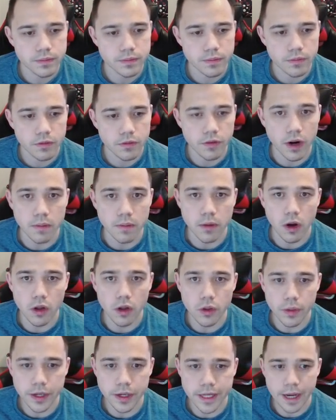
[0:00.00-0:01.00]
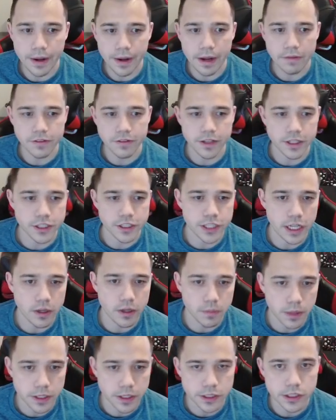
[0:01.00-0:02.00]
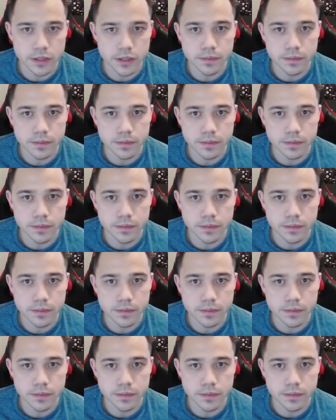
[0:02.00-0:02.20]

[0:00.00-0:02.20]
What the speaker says: farm all the way down after that Shadow Punch.